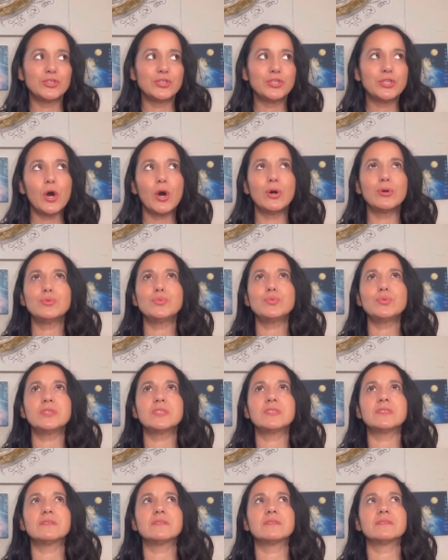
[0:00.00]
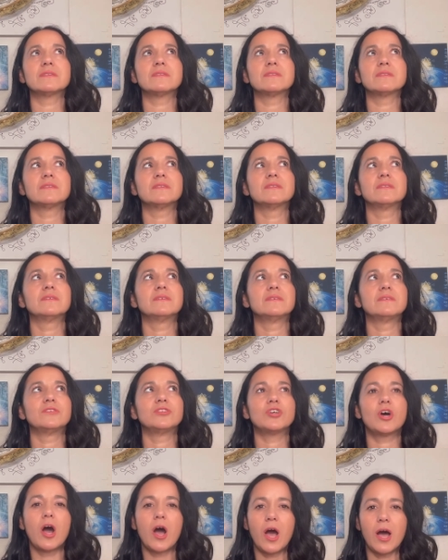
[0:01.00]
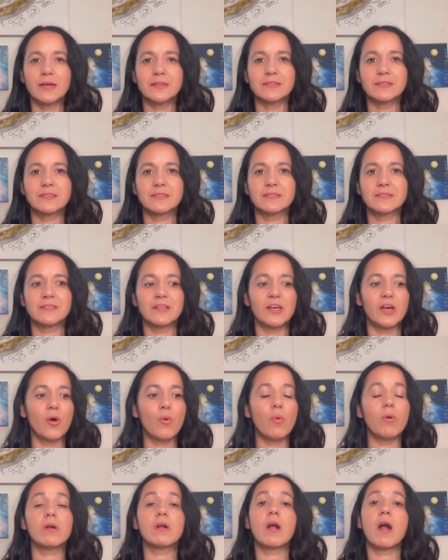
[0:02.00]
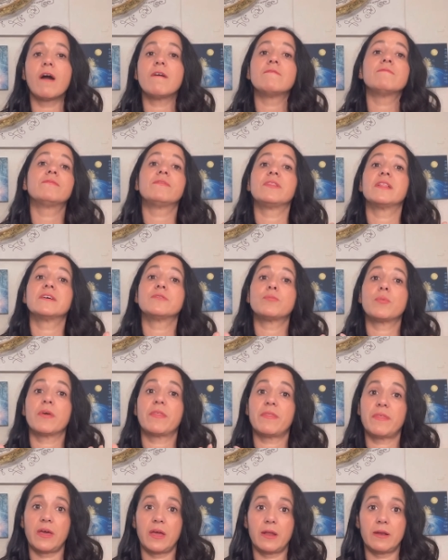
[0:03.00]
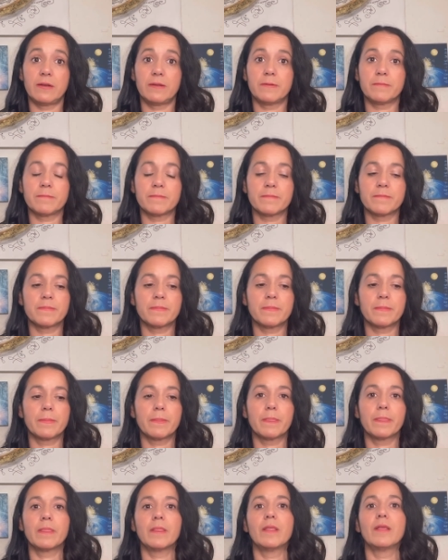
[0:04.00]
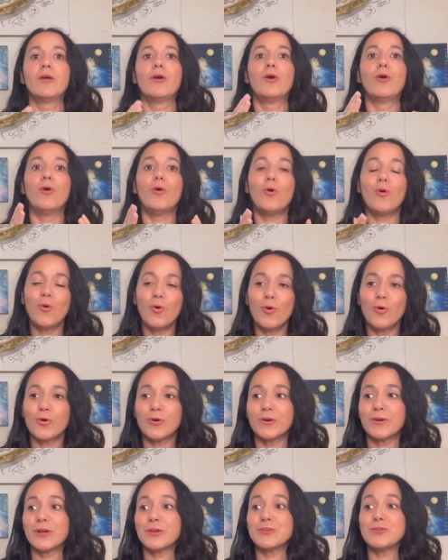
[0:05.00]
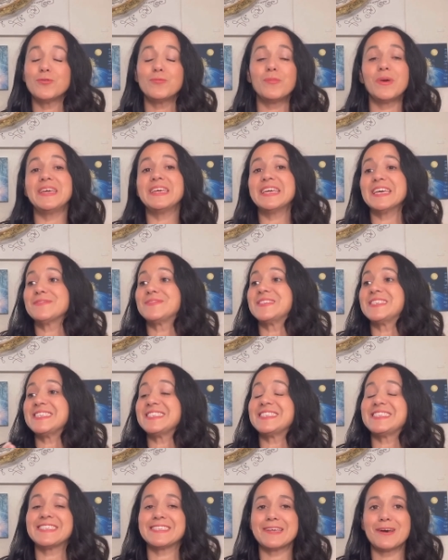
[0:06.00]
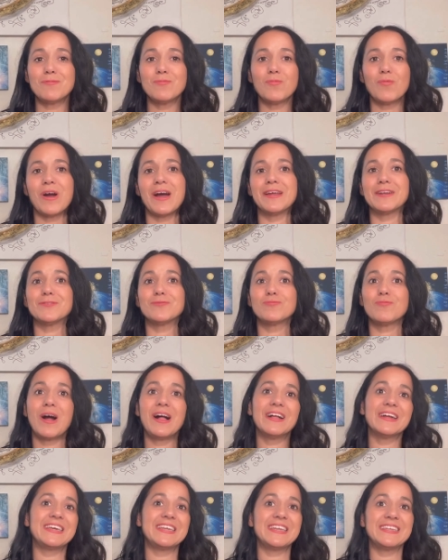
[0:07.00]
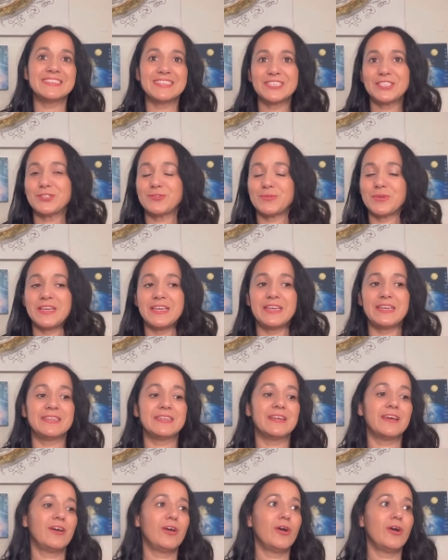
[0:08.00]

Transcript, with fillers: those thoughts will conflict with it. Or you may have seen someone walking in the street